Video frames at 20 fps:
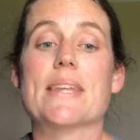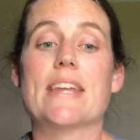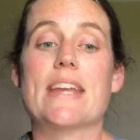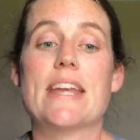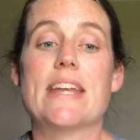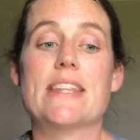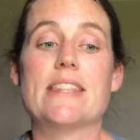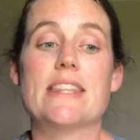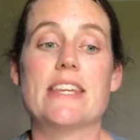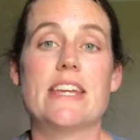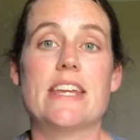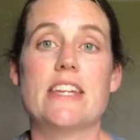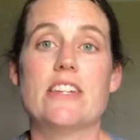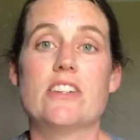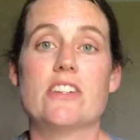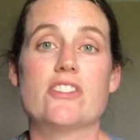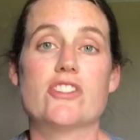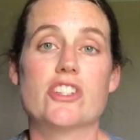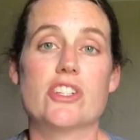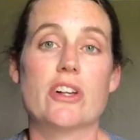And then
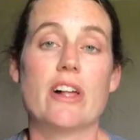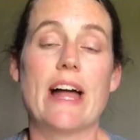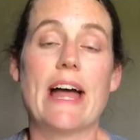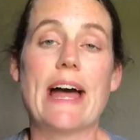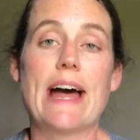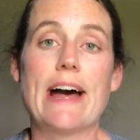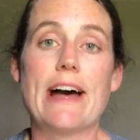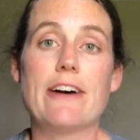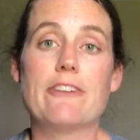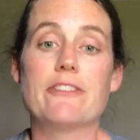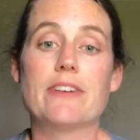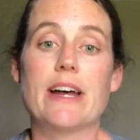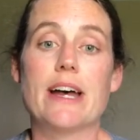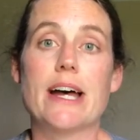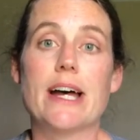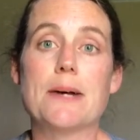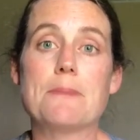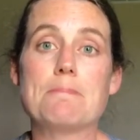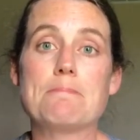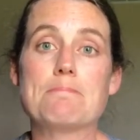she'll have
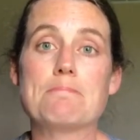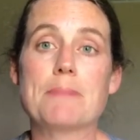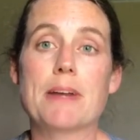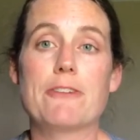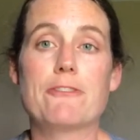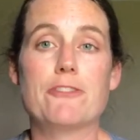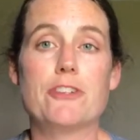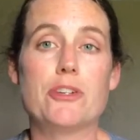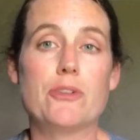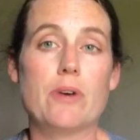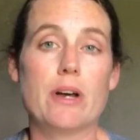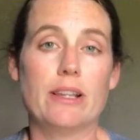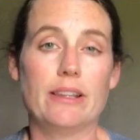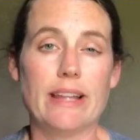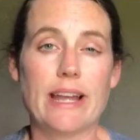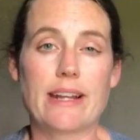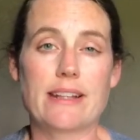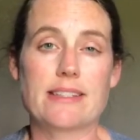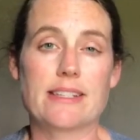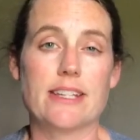a few
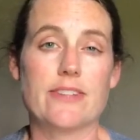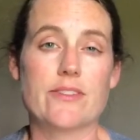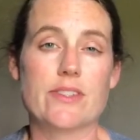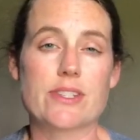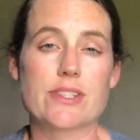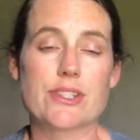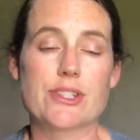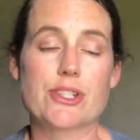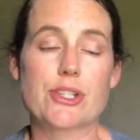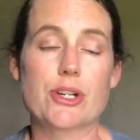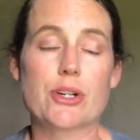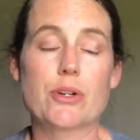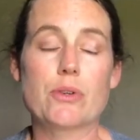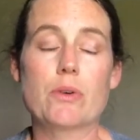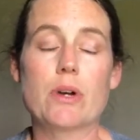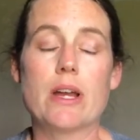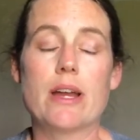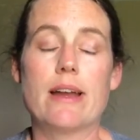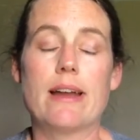electives. So